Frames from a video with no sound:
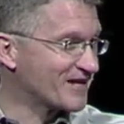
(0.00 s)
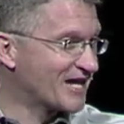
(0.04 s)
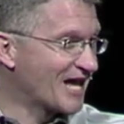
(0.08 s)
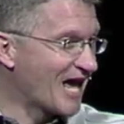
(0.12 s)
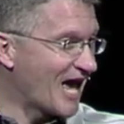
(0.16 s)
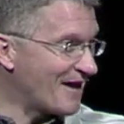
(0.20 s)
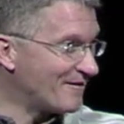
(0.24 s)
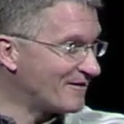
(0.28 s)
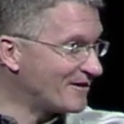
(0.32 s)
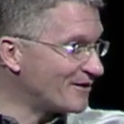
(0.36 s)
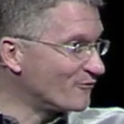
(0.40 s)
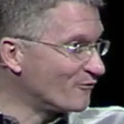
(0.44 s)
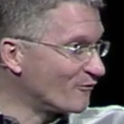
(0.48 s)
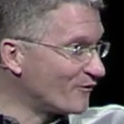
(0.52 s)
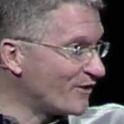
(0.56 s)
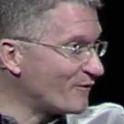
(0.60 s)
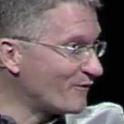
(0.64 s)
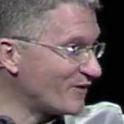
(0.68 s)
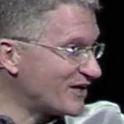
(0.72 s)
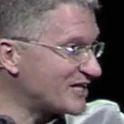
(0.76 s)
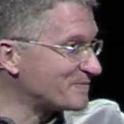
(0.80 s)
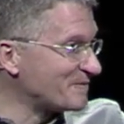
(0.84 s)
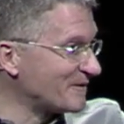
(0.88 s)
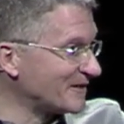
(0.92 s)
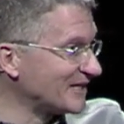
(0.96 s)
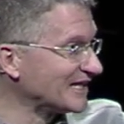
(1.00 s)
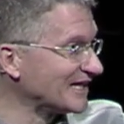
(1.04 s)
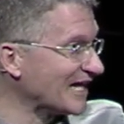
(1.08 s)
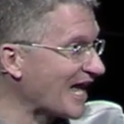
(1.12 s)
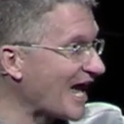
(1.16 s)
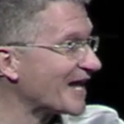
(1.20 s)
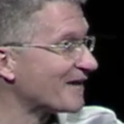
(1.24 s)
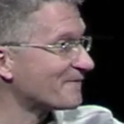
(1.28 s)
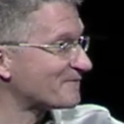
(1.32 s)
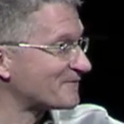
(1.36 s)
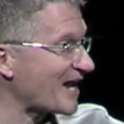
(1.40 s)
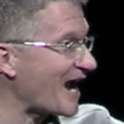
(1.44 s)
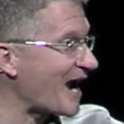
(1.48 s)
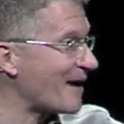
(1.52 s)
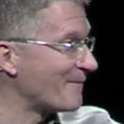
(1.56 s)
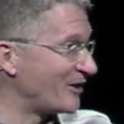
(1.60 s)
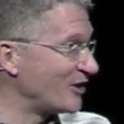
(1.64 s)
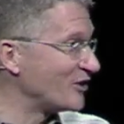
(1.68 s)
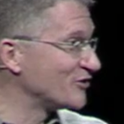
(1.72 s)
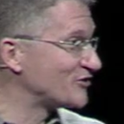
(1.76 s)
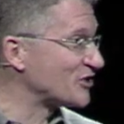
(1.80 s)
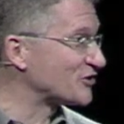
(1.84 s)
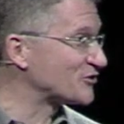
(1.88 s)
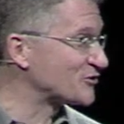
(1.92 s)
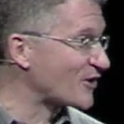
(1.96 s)
I mean, we, spend a lot of time and
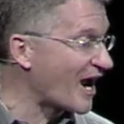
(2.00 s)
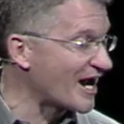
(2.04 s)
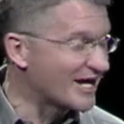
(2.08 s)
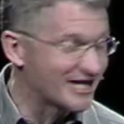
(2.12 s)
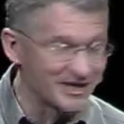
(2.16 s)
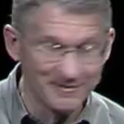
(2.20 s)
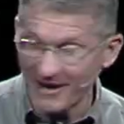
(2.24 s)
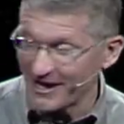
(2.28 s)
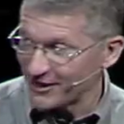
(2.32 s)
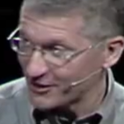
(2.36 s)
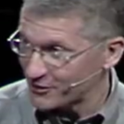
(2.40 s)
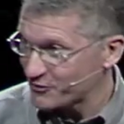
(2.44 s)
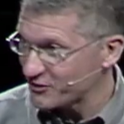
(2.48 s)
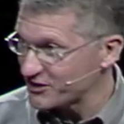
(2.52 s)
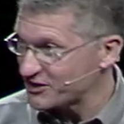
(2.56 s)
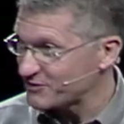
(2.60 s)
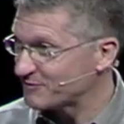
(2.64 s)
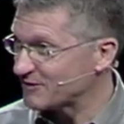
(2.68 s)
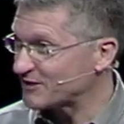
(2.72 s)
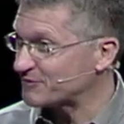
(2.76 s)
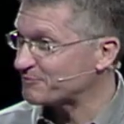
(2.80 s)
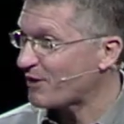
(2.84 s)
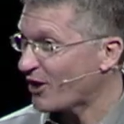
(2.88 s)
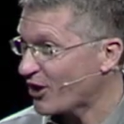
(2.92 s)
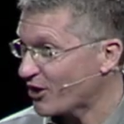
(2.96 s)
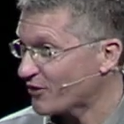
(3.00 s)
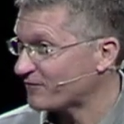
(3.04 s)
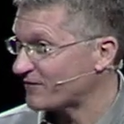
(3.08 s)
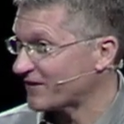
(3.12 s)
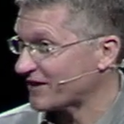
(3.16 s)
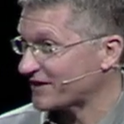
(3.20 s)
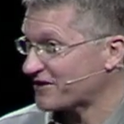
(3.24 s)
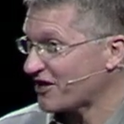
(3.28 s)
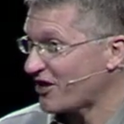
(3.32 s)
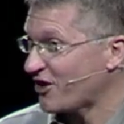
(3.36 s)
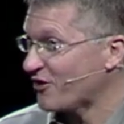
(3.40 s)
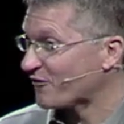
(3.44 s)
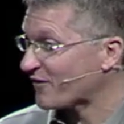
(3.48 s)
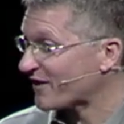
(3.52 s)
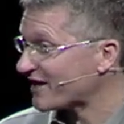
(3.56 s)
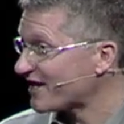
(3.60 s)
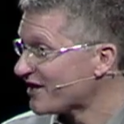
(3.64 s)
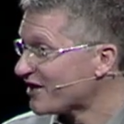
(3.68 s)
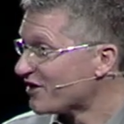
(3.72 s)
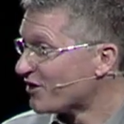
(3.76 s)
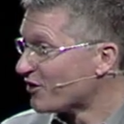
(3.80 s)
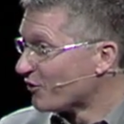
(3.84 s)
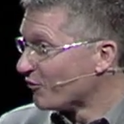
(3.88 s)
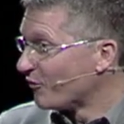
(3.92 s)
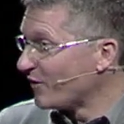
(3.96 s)
energy trying to make Christmas perfect, don't we?
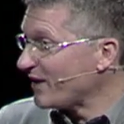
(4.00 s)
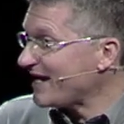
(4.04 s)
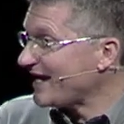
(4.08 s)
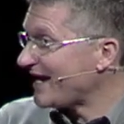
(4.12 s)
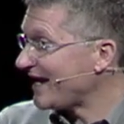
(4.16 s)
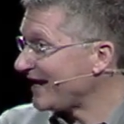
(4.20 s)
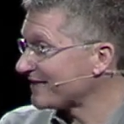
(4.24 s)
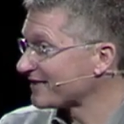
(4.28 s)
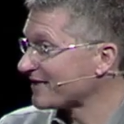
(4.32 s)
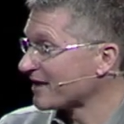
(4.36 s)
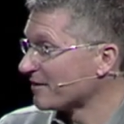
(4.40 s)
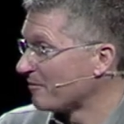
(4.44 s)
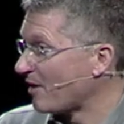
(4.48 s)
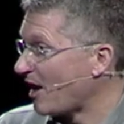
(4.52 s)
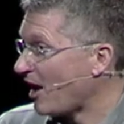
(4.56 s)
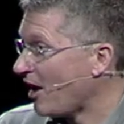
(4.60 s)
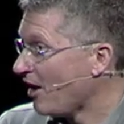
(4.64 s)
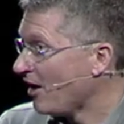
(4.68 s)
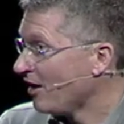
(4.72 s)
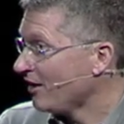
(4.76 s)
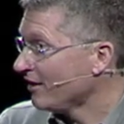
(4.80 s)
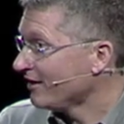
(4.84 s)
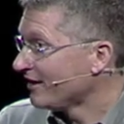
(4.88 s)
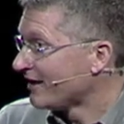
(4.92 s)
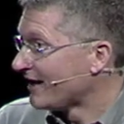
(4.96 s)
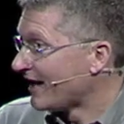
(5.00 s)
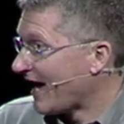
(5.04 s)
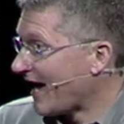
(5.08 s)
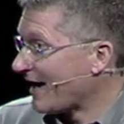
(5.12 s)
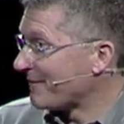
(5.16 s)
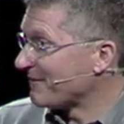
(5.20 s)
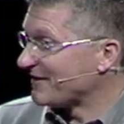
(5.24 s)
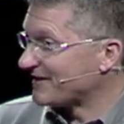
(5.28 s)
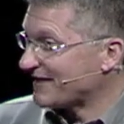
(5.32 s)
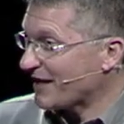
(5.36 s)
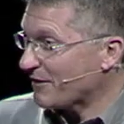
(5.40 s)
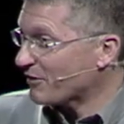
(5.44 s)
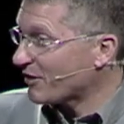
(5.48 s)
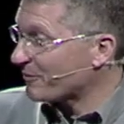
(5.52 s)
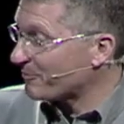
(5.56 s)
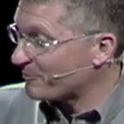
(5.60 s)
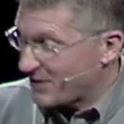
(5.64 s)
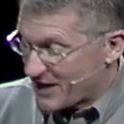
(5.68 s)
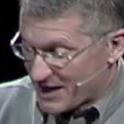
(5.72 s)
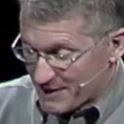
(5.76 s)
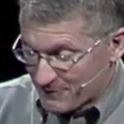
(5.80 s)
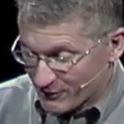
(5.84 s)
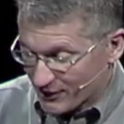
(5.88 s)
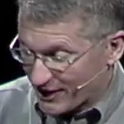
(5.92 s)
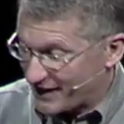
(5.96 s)
We hit the mall. I mean, there were
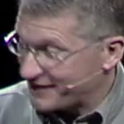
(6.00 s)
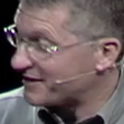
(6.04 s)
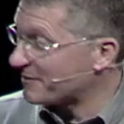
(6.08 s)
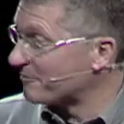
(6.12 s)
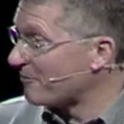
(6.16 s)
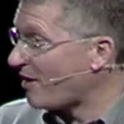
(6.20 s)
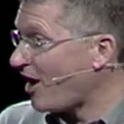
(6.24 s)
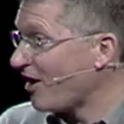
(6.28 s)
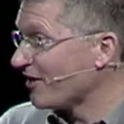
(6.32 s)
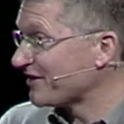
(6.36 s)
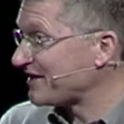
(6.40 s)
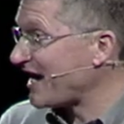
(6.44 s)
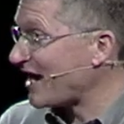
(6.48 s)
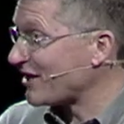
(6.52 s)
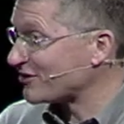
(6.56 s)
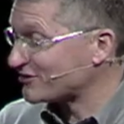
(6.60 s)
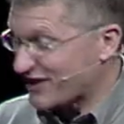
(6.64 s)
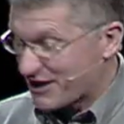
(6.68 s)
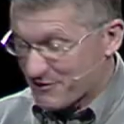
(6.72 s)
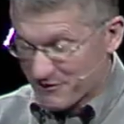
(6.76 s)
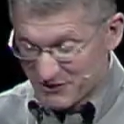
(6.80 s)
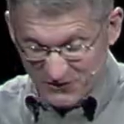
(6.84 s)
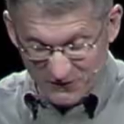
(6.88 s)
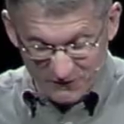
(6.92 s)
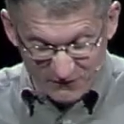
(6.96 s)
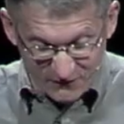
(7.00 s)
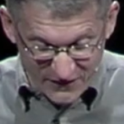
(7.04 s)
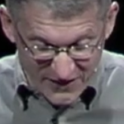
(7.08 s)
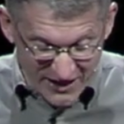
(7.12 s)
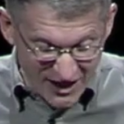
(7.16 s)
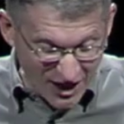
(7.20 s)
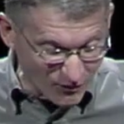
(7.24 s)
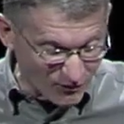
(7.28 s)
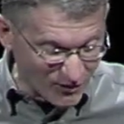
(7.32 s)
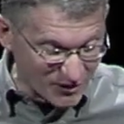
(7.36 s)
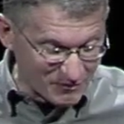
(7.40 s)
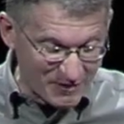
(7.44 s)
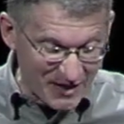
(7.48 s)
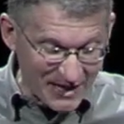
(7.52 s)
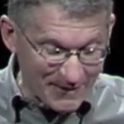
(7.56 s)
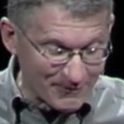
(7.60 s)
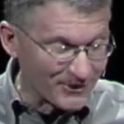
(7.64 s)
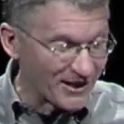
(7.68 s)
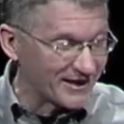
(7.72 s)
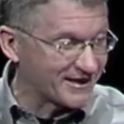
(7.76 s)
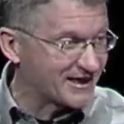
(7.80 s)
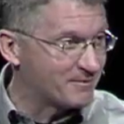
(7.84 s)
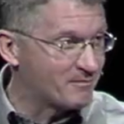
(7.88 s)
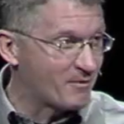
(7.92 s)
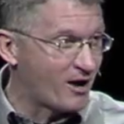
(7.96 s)
people at the mall yesterday. It was filled with people
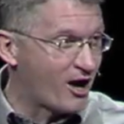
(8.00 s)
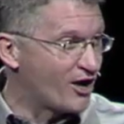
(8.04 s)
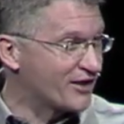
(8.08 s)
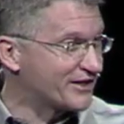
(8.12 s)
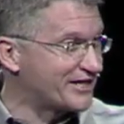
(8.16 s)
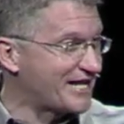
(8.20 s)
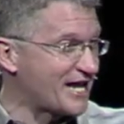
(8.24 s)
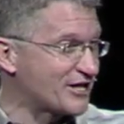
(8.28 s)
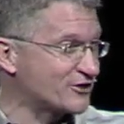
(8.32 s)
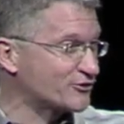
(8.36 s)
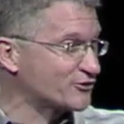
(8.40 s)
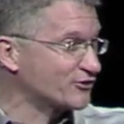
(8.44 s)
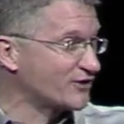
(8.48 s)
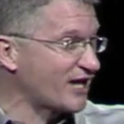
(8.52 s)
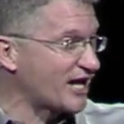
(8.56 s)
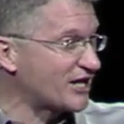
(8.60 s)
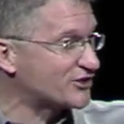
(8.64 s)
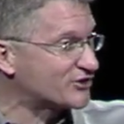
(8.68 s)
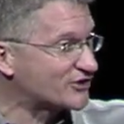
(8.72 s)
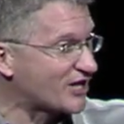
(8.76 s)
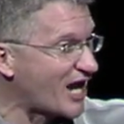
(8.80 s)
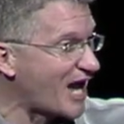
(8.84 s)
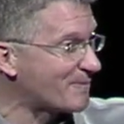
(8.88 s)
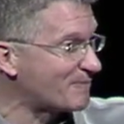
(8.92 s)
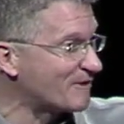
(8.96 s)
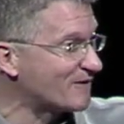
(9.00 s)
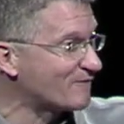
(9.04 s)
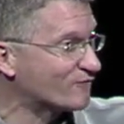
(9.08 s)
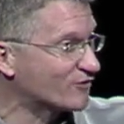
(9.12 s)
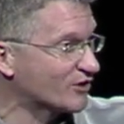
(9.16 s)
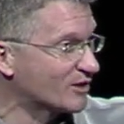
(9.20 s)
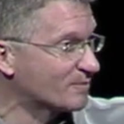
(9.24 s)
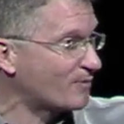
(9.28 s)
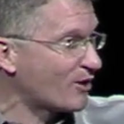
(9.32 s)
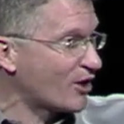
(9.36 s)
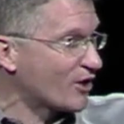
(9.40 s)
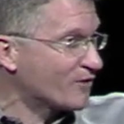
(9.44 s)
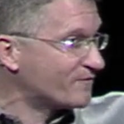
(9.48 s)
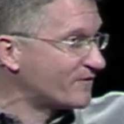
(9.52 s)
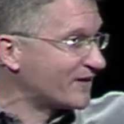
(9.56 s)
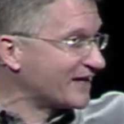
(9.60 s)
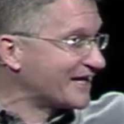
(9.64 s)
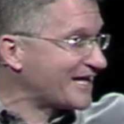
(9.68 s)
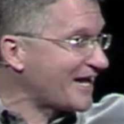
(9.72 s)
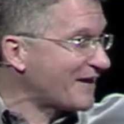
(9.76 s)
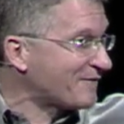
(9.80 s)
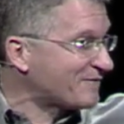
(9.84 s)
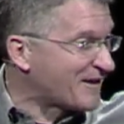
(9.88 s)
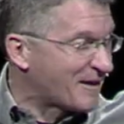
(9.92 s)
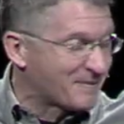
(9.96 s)
at the mall yesterday shopping for the perfect
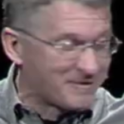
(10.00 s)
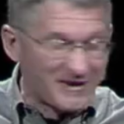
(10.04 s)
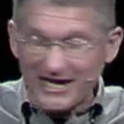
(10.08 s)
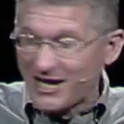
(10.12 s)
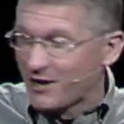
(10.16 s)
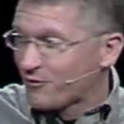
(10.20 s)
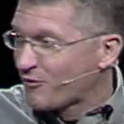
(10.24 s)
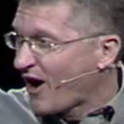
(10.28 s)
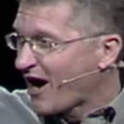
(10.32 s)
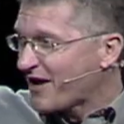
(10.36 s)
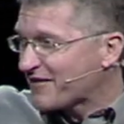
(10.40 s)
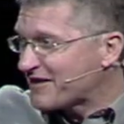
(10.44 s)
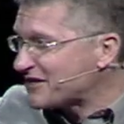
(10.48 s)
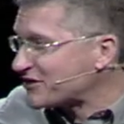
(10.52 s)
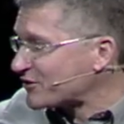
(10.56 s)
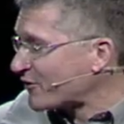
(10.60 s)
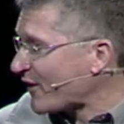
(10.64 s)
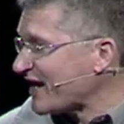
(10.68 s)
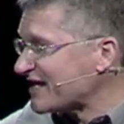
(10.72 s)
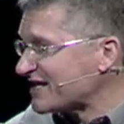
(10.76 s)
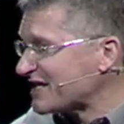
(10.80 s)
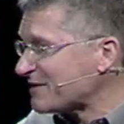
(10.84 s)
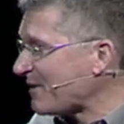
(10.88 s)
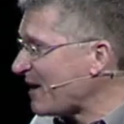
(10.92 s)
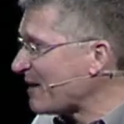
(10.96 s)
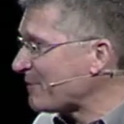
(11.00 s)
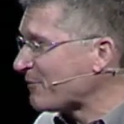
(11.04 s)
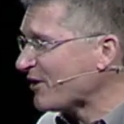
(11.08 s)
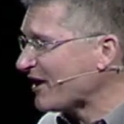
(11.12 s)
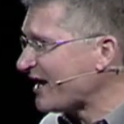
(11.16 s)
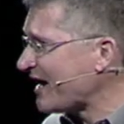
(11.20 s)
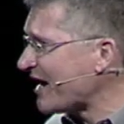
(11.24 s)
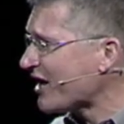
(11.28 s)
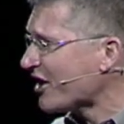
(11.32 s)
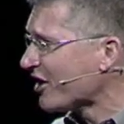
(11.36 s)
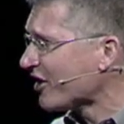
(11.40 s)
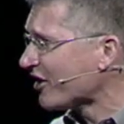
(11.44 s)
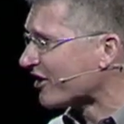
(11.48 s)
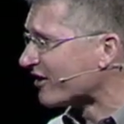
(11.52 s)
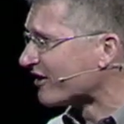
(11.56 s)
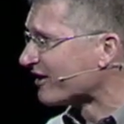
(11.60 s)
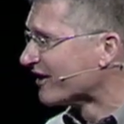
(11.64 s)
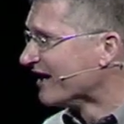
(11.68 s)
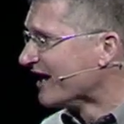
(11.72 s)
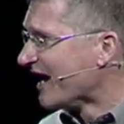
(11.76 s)
gift. I'm thinking, why are these crazy people here?